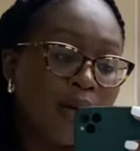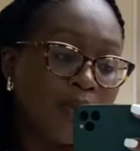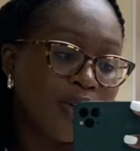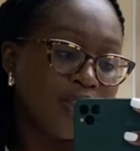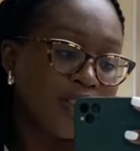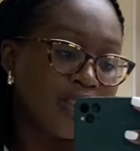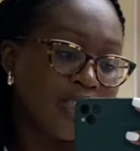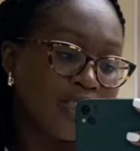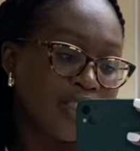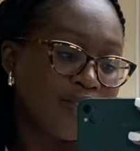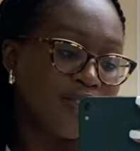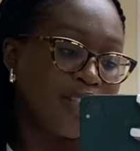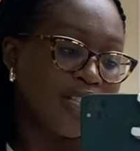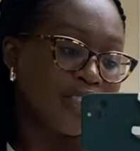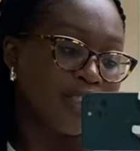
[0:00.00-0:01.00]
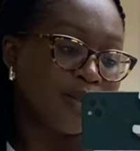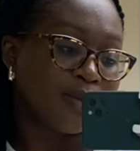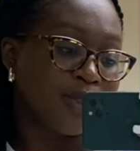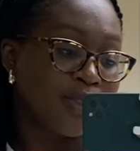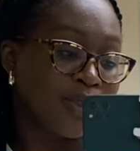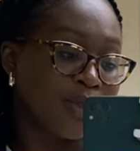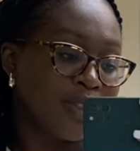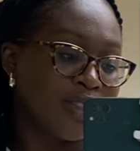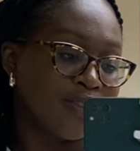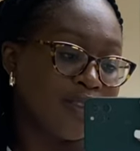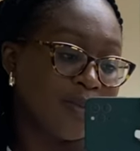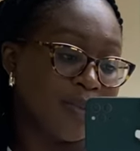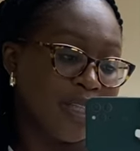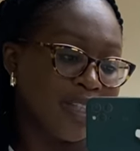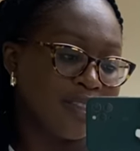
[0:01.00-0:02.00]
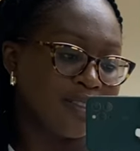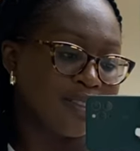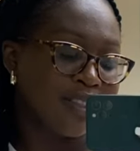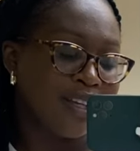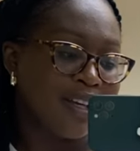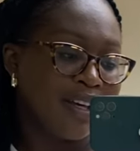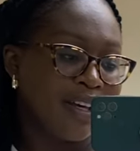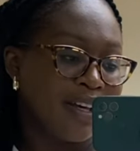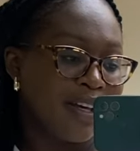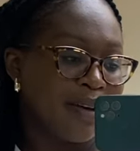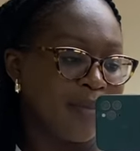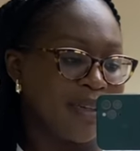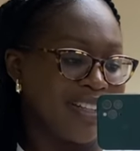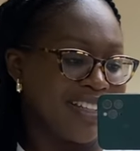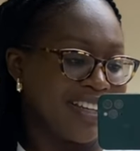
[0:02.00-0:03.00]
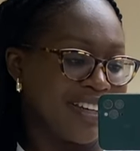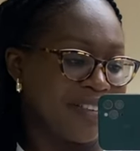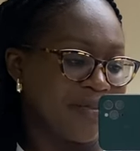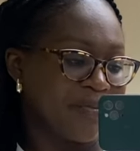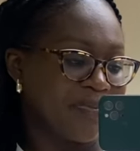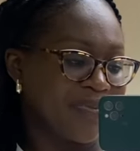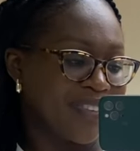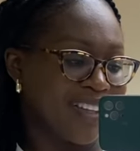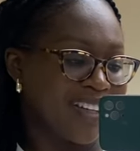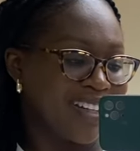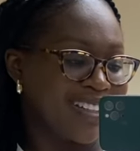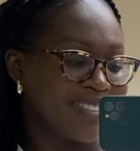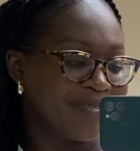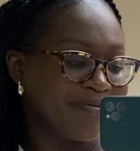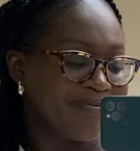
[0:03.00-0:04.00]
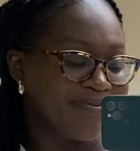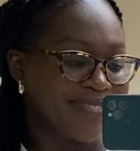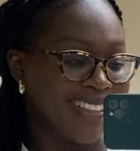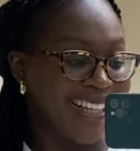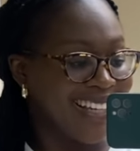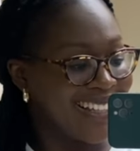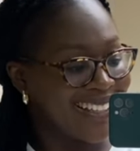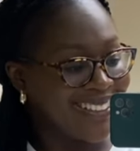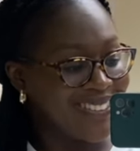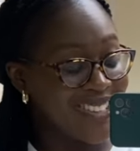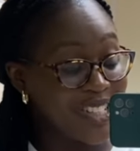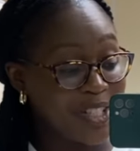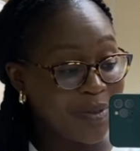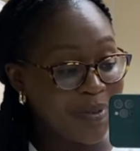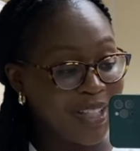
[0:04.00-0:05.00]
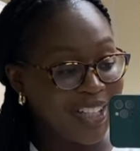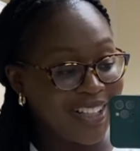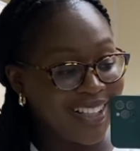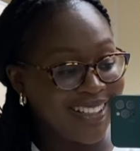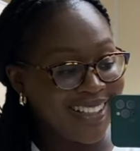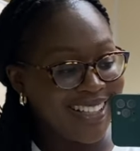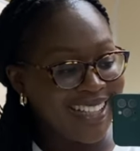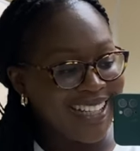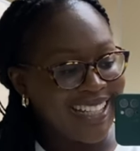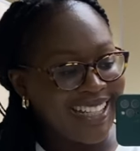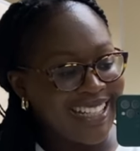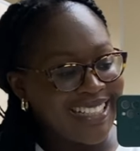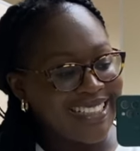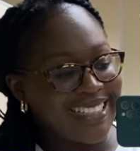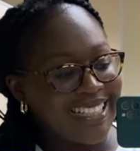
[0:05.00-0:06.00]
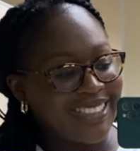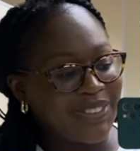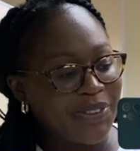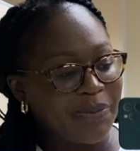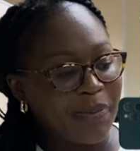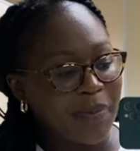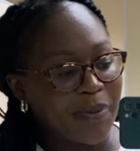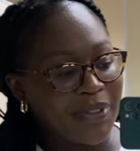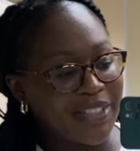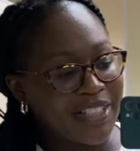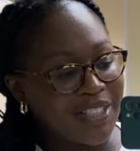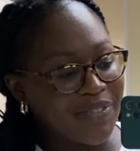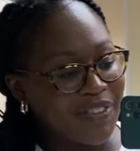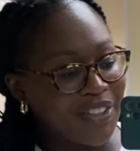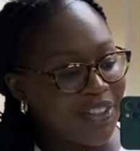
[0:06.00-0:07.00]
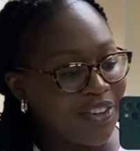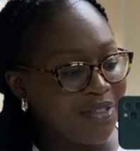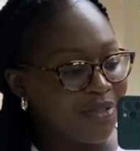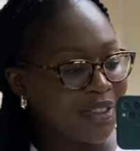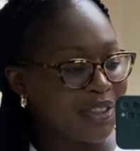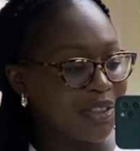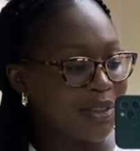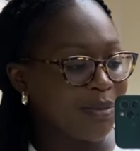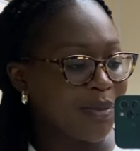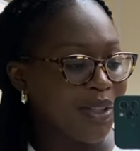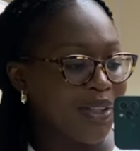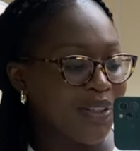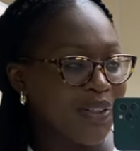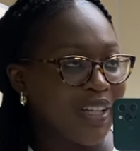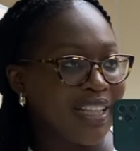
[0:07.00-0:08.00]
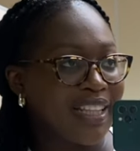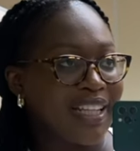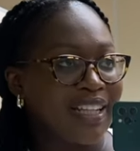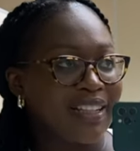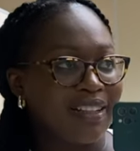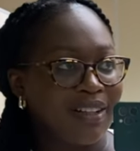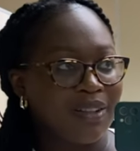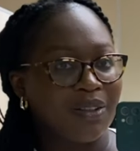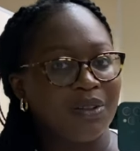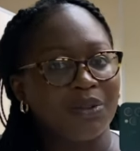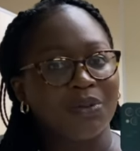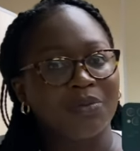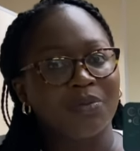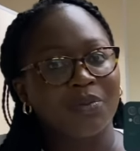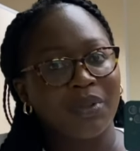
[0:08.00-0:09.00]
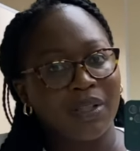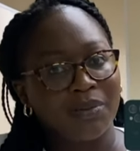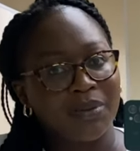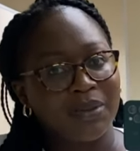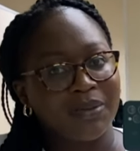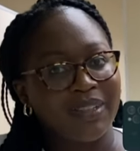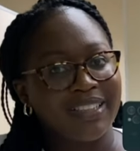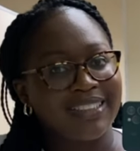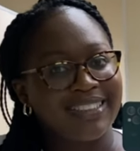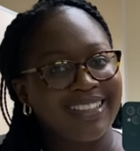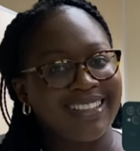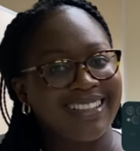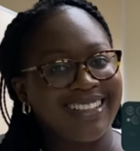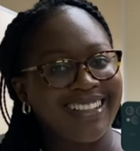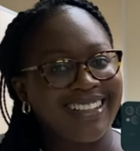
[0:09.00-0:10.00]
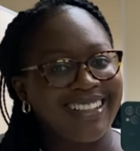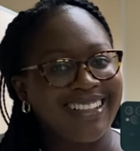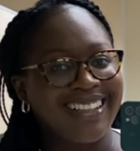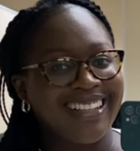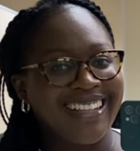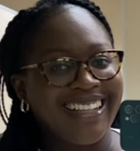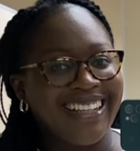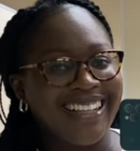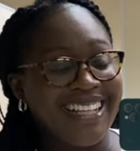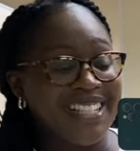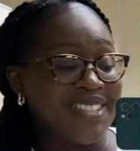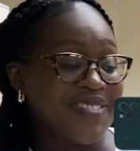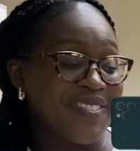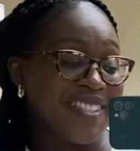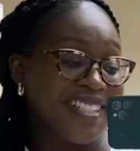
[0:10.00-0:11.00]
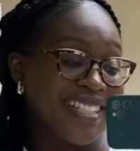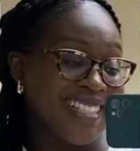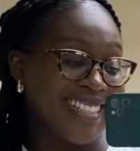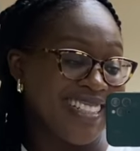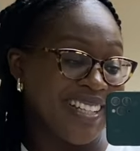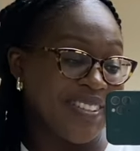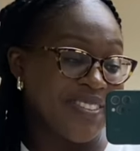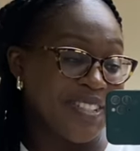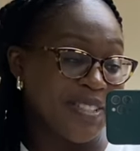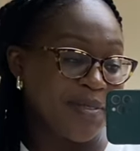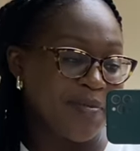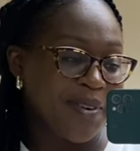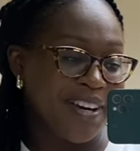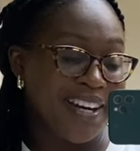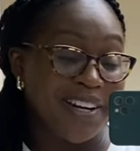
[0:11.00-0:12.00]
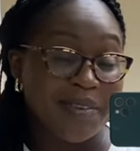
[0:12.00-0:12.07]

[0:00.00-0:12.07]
I'm going to just give you guys a small tour of the place. But yeah, we're going to be here just doing preparations for the conference tomorrow, and then go home, probably rest, and then it's officially day one tomorrow, and